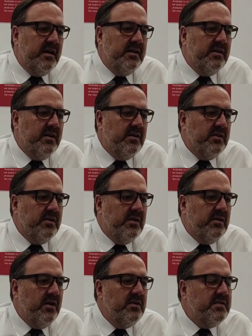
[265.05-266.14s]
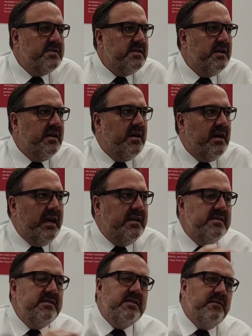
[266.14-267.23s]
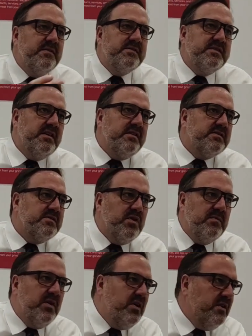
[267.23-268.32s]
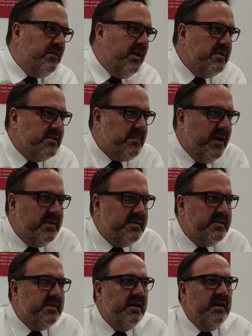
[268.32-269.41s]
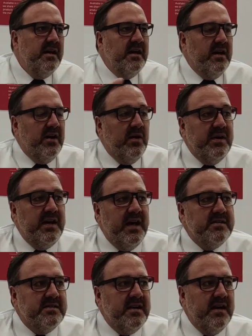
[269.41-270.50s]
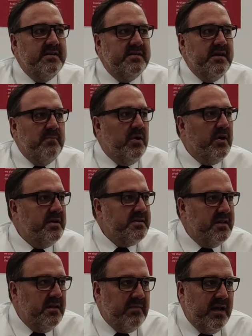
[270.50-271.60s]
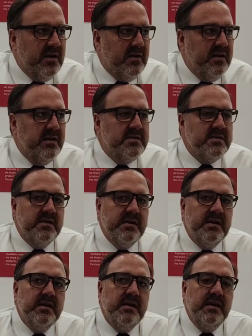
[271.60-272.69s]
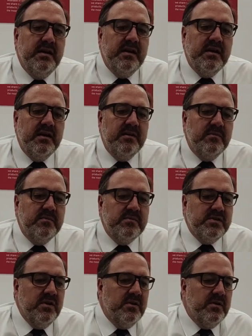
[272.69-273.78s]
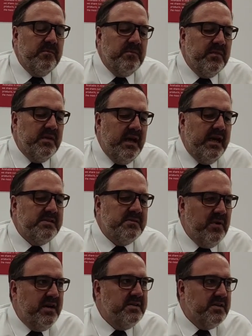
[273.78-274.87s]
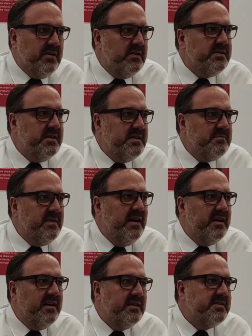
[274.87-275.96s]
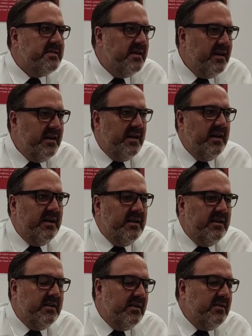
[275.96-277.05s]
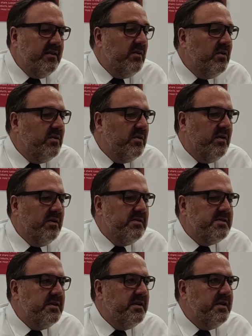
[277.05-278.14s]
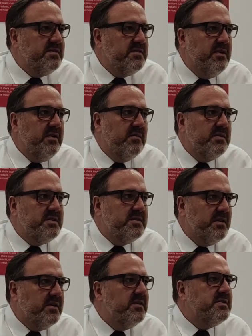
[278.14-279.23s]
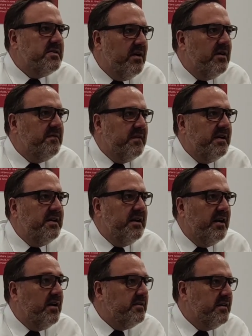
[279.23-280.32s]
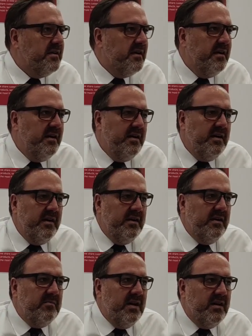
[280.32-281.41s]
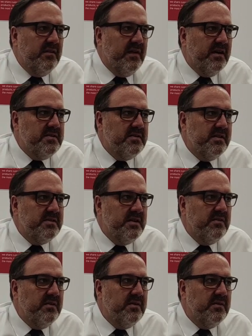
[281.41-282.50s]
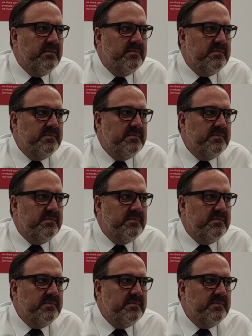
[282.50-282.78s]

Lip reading: And the growth is there, and it's in different sectors: automotive, aerospace. We're now starting to see pockets in the medical industry. So our spread is across these markets, and they're all quite resilient and strong, which is a good sign for India. I think Indian manufacturing in general.